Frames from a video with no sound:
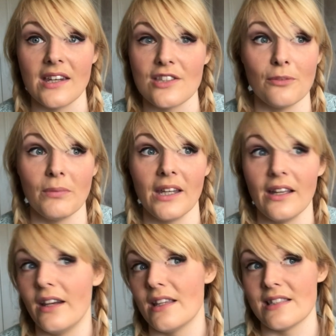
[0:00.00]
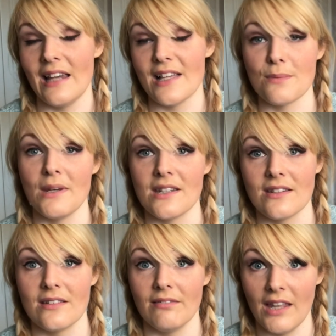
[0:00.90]
something, and it's last minute
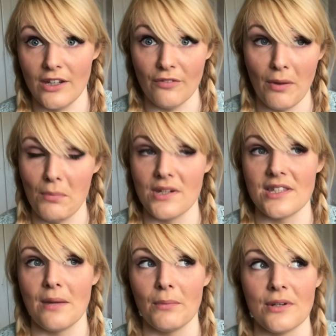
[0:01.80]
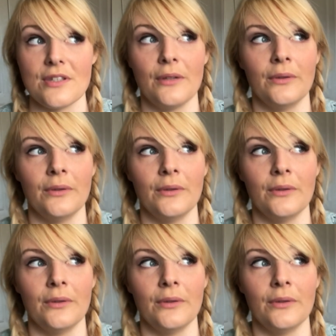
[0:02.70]
in November, December. So